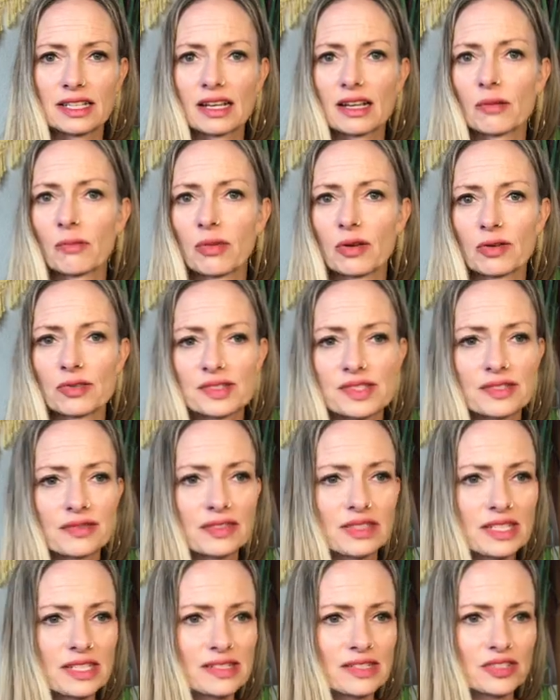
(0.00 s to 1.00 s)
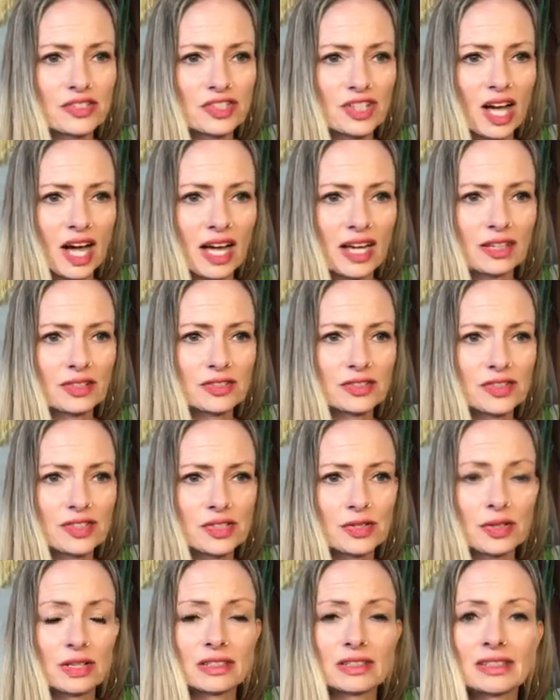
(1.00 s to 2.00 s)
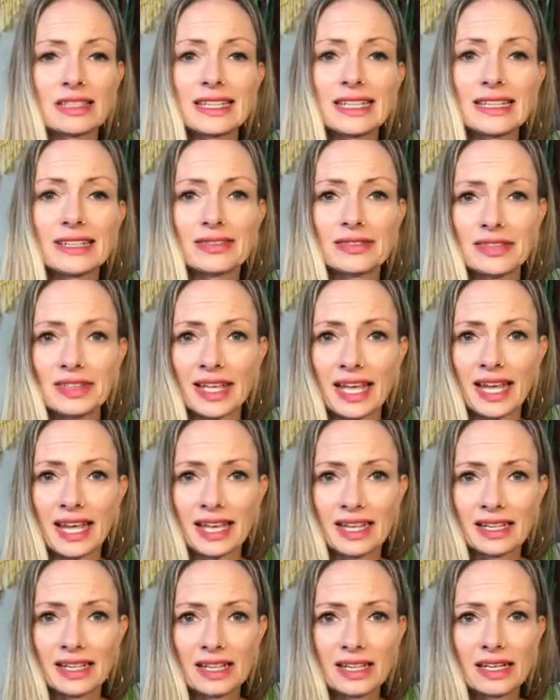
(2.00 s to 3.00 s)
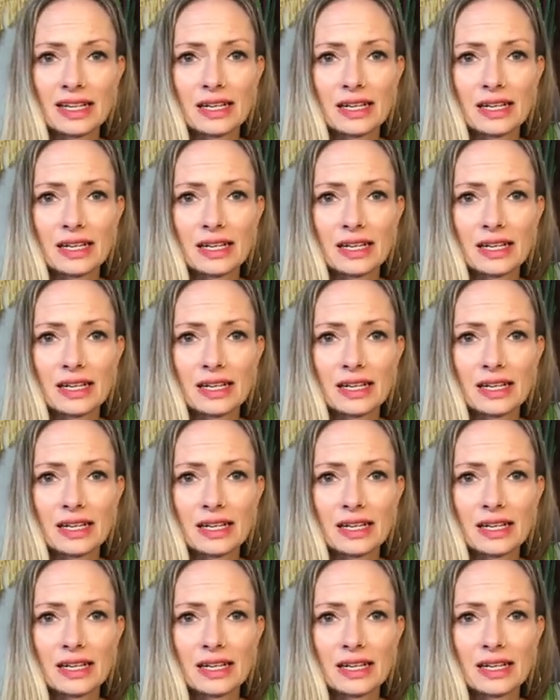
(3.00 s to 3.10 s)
and compulsively as a child to alleviate